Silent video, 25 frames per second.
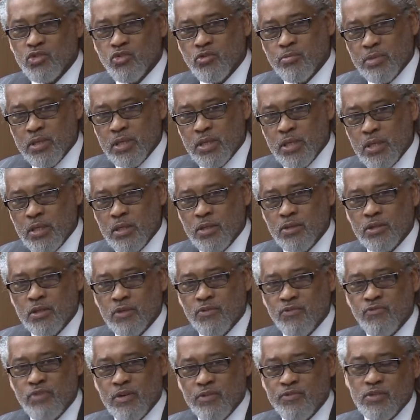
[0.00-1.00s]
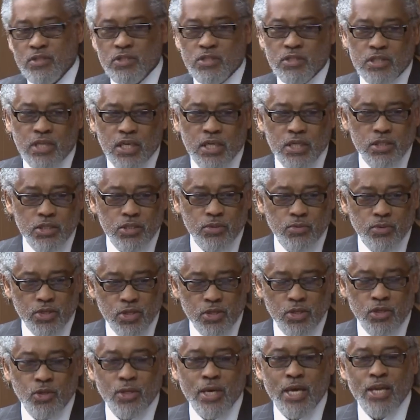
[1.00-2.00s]
would be the 50 states within
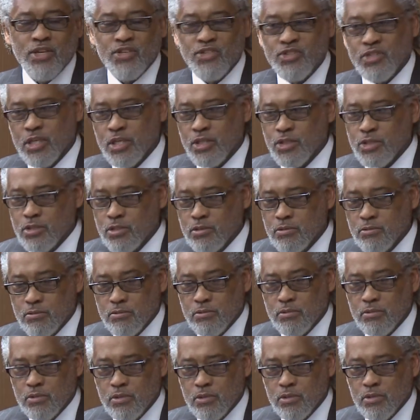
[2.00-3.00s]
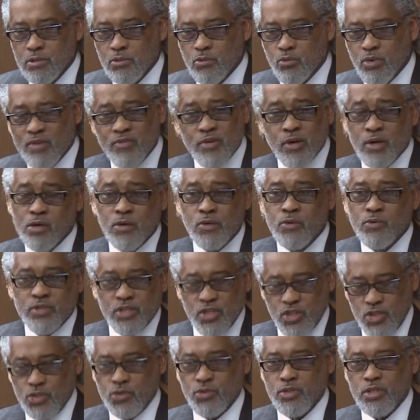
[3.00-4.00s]
the United States. We have our own
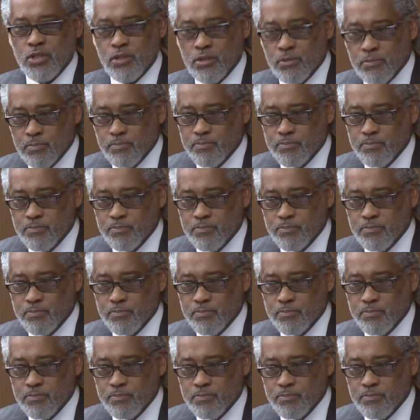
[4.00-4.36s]
issues here.